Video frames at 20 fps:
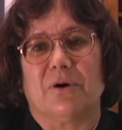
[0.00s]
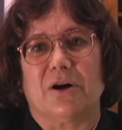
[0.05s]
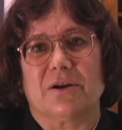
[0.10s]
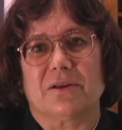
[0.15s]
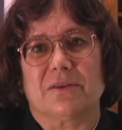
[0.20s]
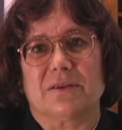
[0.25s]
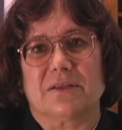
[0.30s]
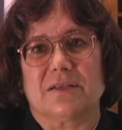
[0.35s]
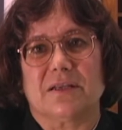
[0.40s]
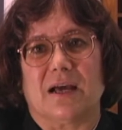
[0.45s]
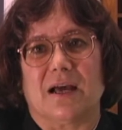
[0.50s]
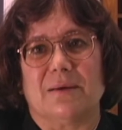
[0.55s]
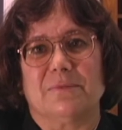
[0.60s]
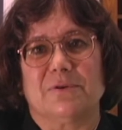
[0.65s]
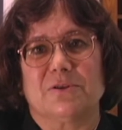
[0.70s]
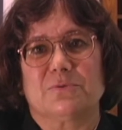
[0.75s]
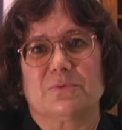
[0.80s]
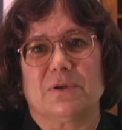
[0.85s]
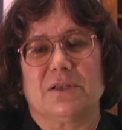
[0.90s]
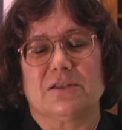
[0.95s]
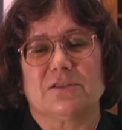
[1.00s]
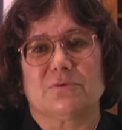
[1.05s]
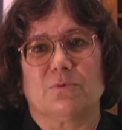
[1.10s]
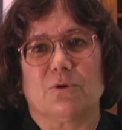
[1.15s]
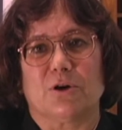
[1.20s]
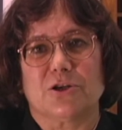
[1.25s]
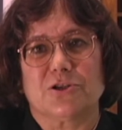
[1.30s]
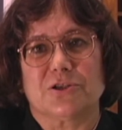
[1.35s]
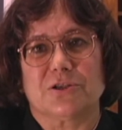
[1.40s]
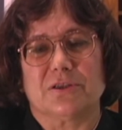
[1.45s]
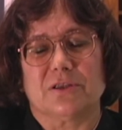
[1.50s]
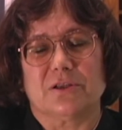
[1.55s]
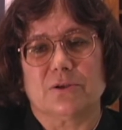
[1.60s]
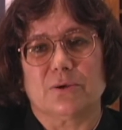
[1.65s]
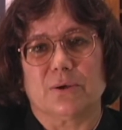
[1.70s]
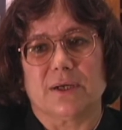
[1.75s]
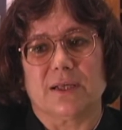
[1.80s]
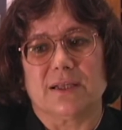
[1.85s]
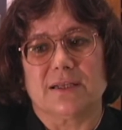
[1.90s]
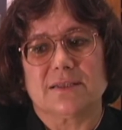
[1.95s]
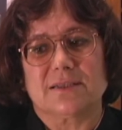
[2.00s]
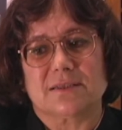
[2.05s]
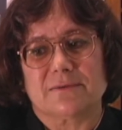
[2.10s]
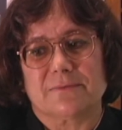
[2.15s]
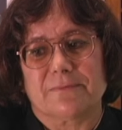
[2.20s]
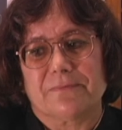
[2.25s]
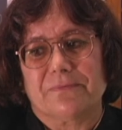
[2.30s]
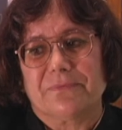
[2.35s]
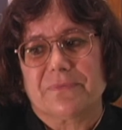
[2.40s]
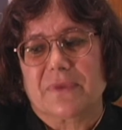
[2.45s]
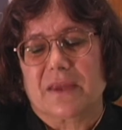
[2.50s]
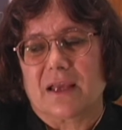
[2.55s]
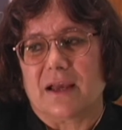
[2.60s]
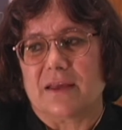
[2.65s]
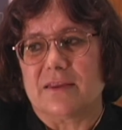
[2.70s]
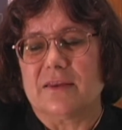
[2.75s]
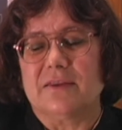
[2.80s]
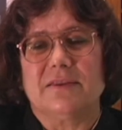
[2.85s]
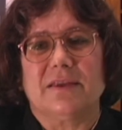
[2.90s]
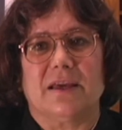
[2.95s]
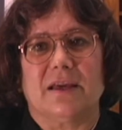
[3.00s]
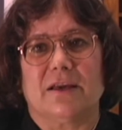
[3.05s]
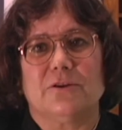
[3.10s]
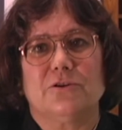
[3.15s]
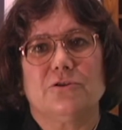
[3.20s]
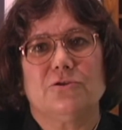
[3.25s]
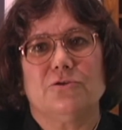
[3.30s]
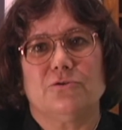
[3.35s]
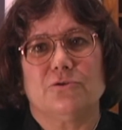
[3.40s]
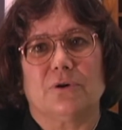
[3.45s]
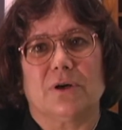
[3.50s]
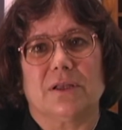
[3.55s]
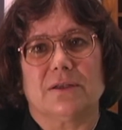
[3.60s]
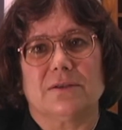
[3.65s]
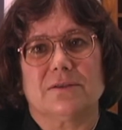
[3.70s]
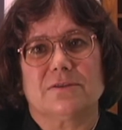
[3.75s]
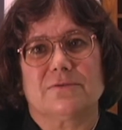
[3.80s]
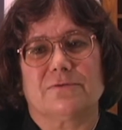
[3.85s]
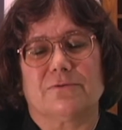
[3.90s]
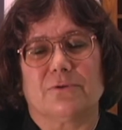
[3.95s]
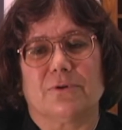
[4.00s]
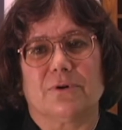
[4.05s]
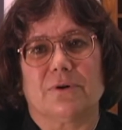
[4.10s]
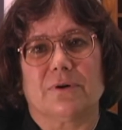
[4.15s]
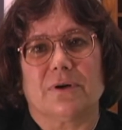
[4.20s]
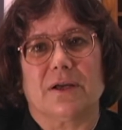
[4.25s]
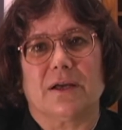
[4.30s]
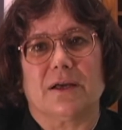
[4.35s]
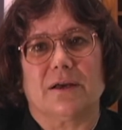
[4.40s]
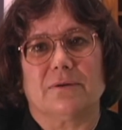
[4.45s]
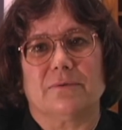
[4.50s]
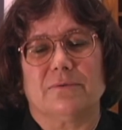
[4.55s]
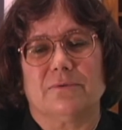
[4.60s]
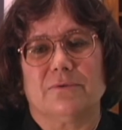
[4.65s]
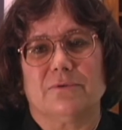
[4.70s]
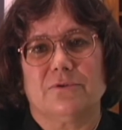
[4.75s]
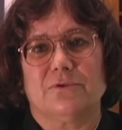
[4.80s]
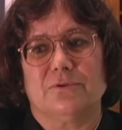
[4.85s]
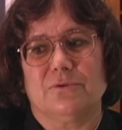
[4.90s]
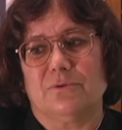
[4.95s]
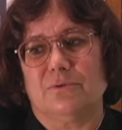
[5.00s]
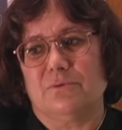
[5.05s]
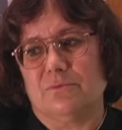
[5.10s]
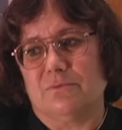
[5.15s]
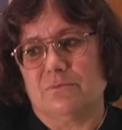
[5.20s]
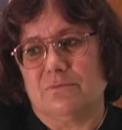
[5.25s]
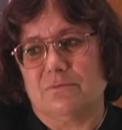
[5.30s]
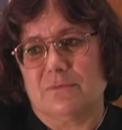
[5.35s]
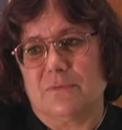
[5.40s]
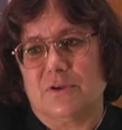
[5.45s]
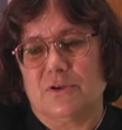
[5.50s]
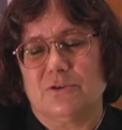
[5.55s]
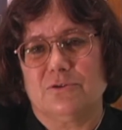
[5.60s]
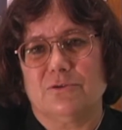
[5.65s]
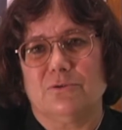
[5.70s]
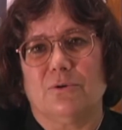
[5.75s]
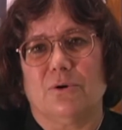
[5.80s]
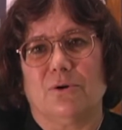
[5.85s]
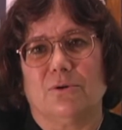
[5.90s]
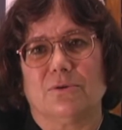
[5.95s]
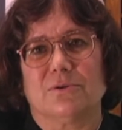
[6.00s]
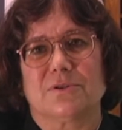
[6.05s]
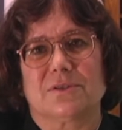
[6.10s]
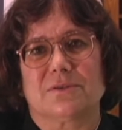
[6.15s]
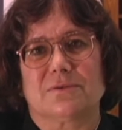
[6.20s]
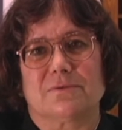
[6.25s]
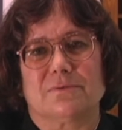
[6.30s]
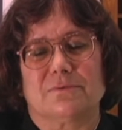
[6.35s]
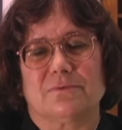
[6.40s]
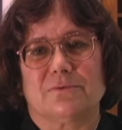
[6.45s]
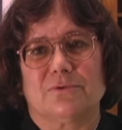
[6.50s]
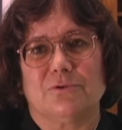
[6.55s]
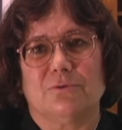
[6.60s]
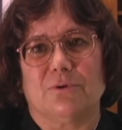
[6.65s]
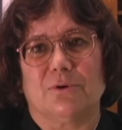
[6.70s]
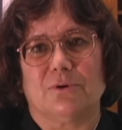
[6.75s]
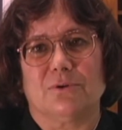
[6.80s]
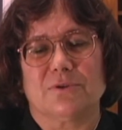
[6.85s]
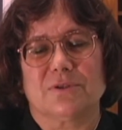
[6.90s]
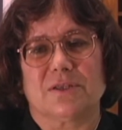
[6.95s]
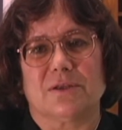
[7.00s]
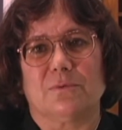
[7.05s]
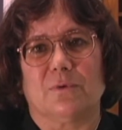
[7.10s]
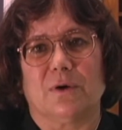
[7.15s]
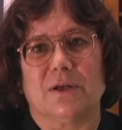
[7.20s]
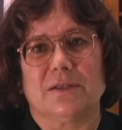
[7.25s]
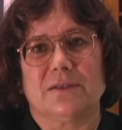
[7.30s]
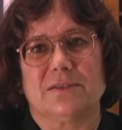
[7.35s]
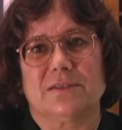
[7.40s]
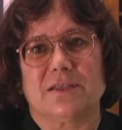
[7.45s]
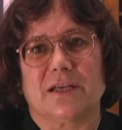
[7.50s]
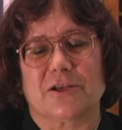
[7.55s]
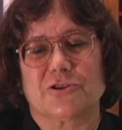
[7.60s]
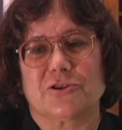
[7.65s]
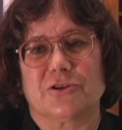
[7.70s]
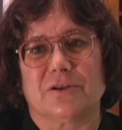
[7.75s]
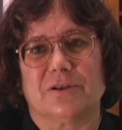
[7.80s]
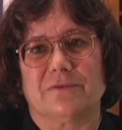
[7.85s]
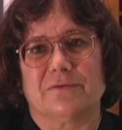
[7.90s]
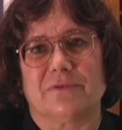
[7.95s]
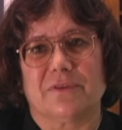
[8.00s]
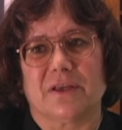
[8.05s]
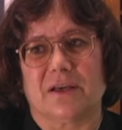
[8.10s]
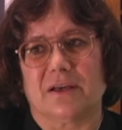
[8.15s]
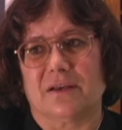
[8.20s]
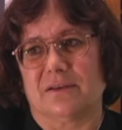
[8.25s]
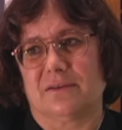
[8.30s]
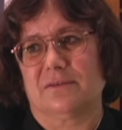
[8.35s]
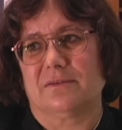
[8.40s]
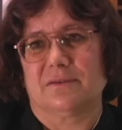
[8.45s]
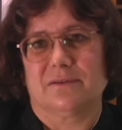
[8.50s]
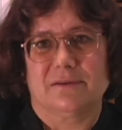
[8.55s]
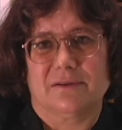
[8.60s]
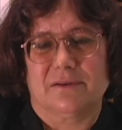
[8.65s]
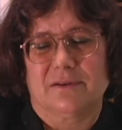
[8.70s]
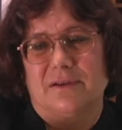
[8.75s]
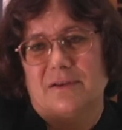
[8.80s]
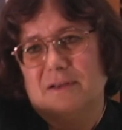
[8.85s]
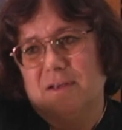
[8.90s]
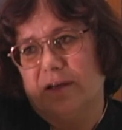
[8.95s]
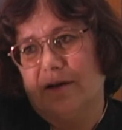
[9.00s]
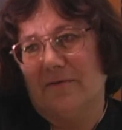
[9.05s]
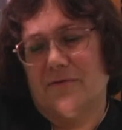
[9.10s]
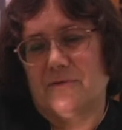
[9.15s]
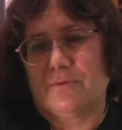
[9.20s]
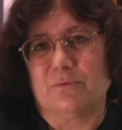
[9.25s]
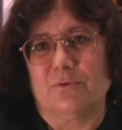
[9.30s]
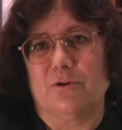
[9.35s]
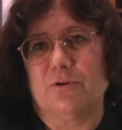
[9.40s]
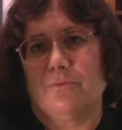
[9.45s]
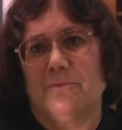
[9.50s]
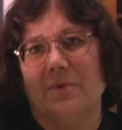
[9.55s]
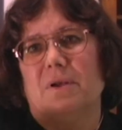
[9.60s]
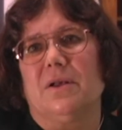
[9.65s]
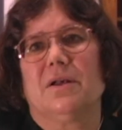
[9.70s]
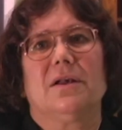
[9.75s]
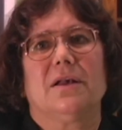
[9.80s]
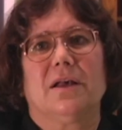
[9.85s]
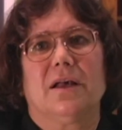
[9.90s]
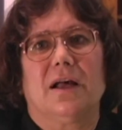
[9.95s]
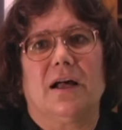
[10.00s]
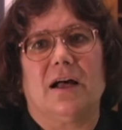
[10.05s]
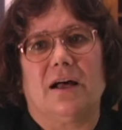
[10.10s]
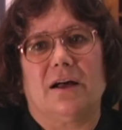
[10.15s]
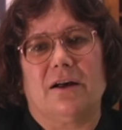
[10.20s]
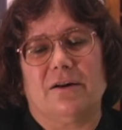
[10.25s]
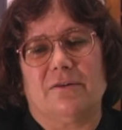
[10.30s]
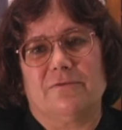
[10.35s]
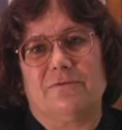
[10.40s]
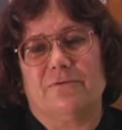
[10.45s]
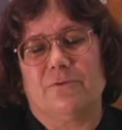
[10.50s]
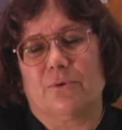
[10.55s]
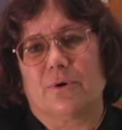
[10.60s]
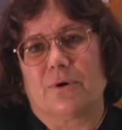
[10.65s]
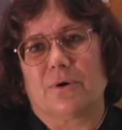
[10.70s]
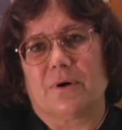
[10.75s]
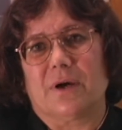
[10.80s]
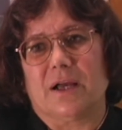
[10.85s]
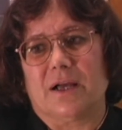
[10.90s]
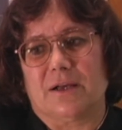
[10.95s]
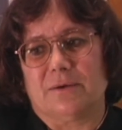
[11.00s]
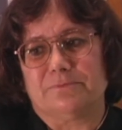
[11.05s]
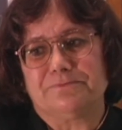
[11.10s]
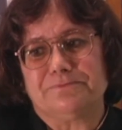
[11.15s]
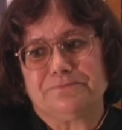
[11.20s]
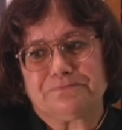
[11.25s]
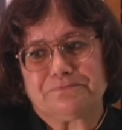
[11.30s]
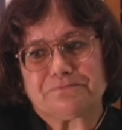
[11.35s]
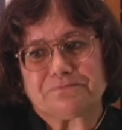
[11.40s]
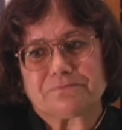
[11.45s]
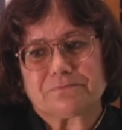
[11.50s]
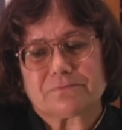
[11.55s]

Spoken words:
part of the time, as well as washing the toilets. I think they had 2 toilets for two holes in one section of the room for